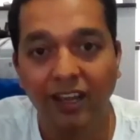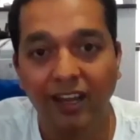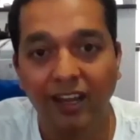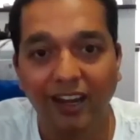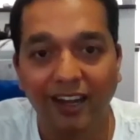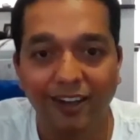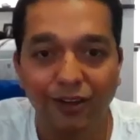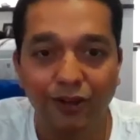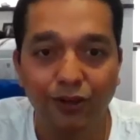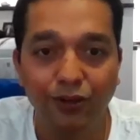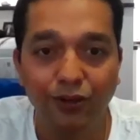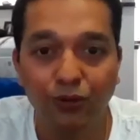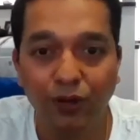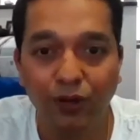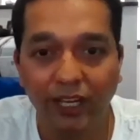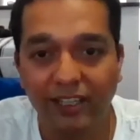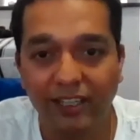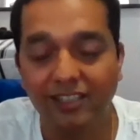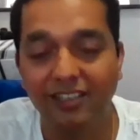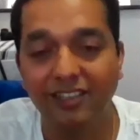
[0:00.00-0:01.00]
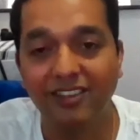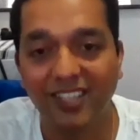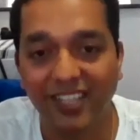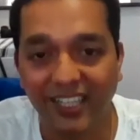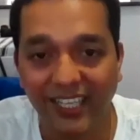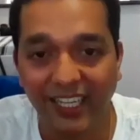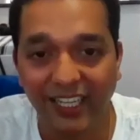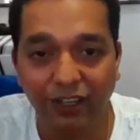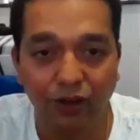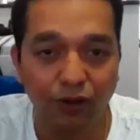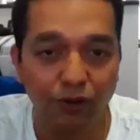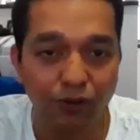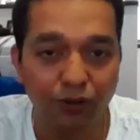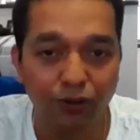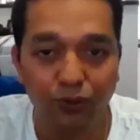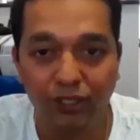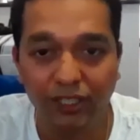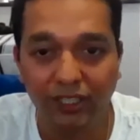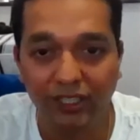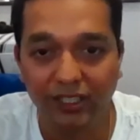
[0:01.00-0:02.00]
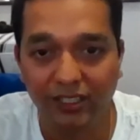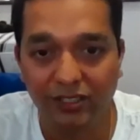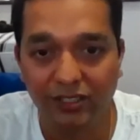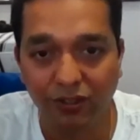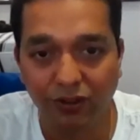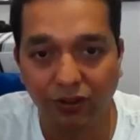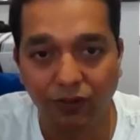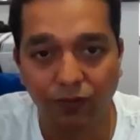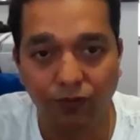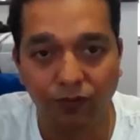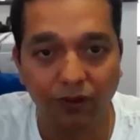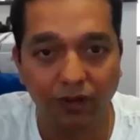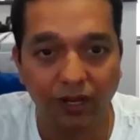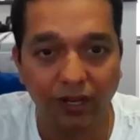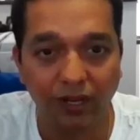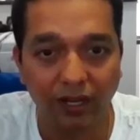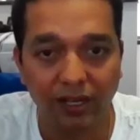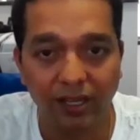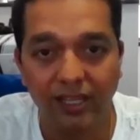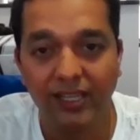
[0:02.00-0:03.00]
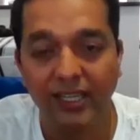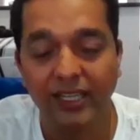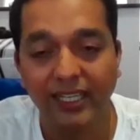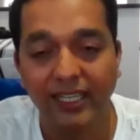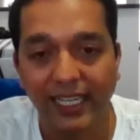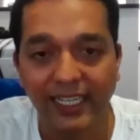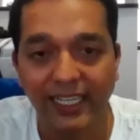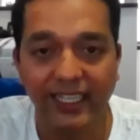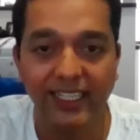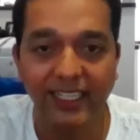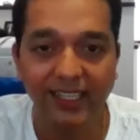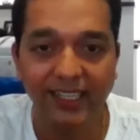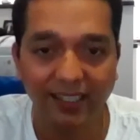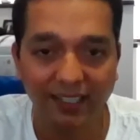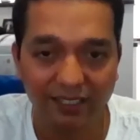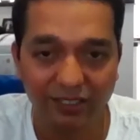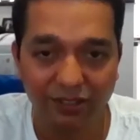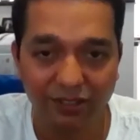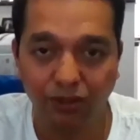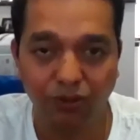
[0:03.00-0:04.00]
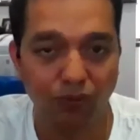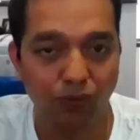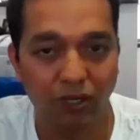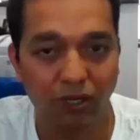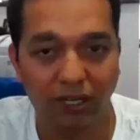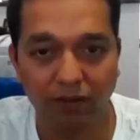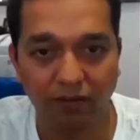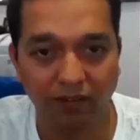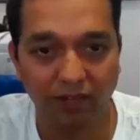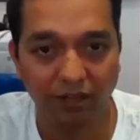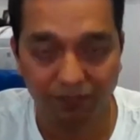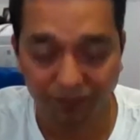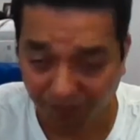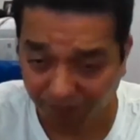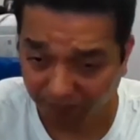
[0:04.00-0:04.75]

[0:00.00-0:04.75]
and do another 3 or 2 years of DDS or whatever